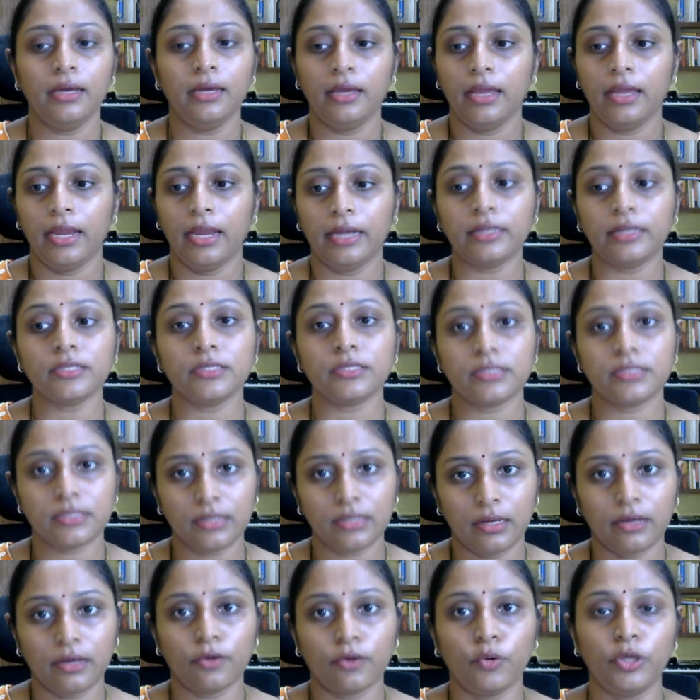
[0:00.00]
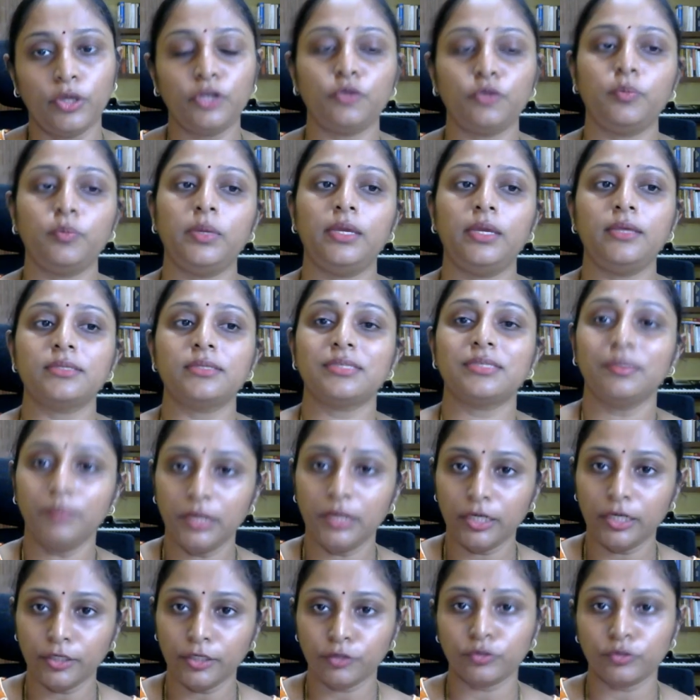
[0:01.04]
it is going to be
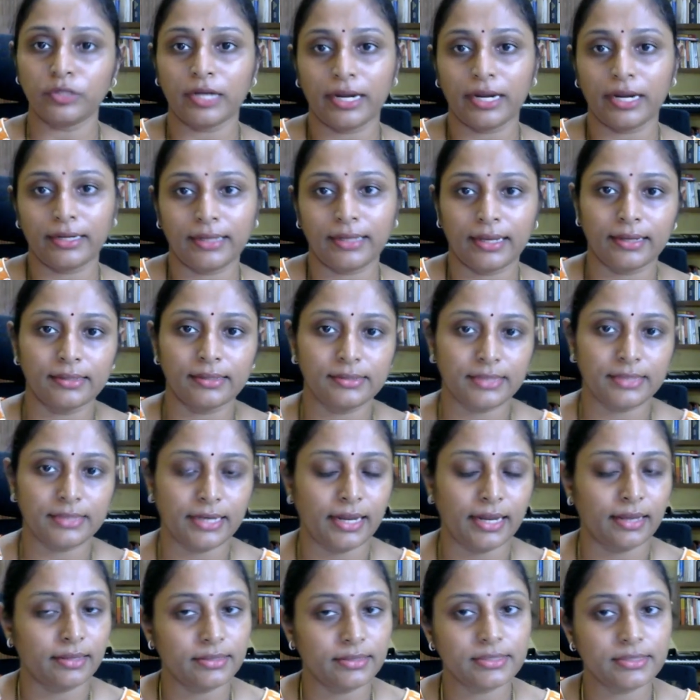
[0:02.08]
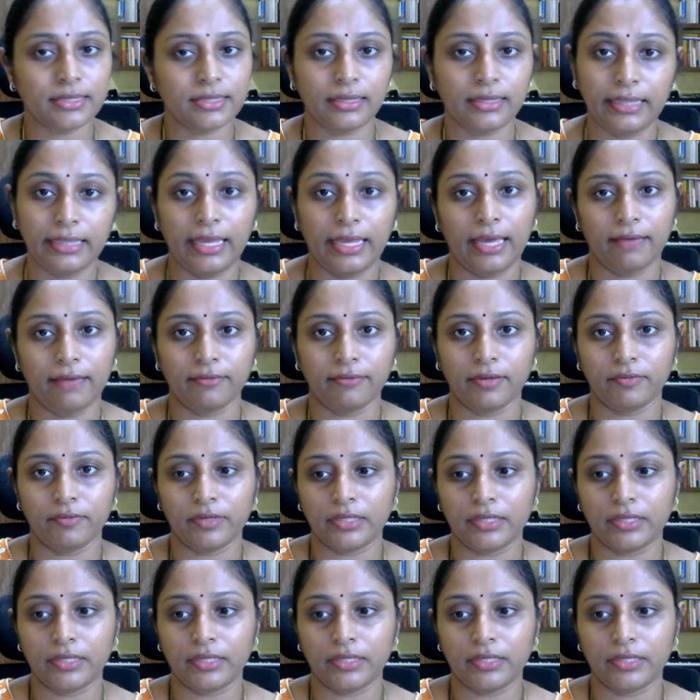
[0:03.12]
similar to the right angle triangles that they have given